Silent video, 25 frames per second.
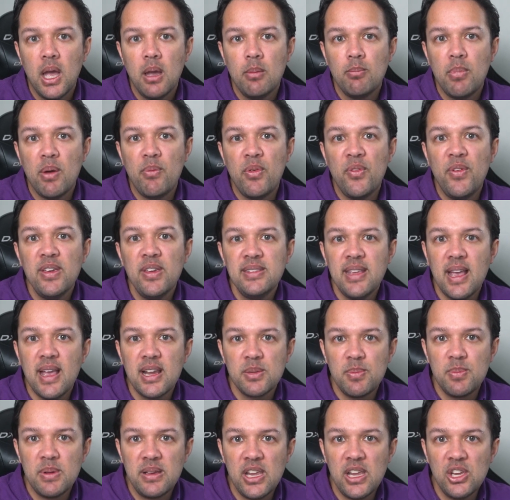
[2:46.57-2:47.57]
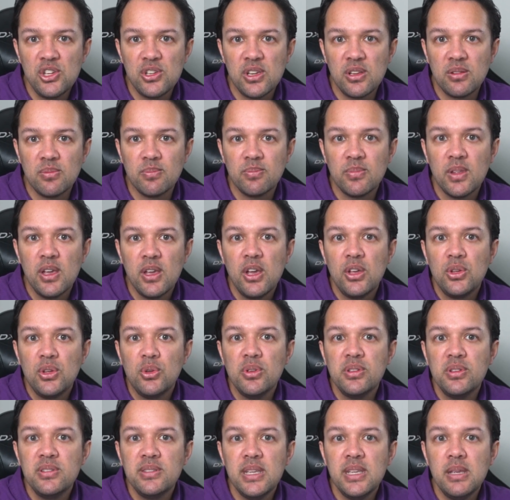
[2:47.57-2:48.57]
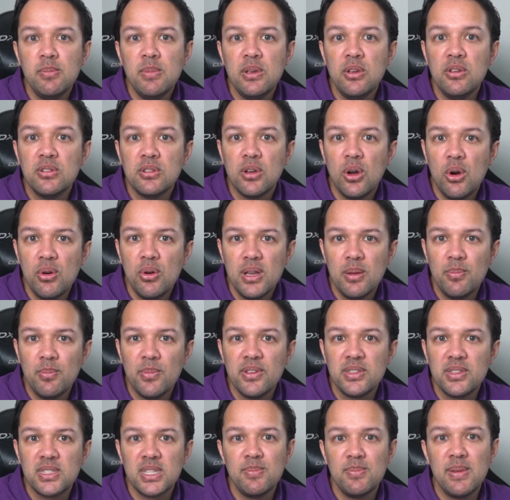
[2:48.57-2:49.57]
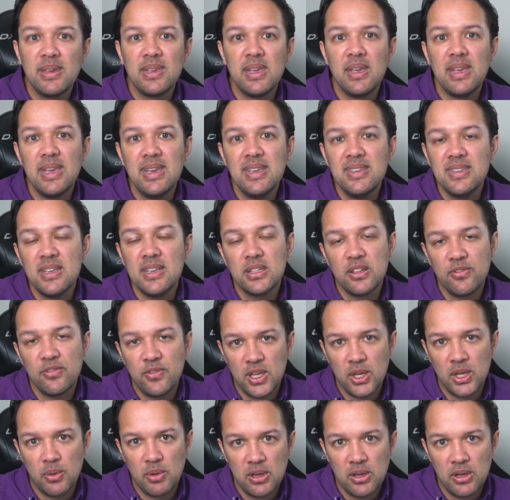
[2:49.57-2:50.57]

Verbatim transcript: But for this explanation, you'll see me use whole numbers to make it easier to follow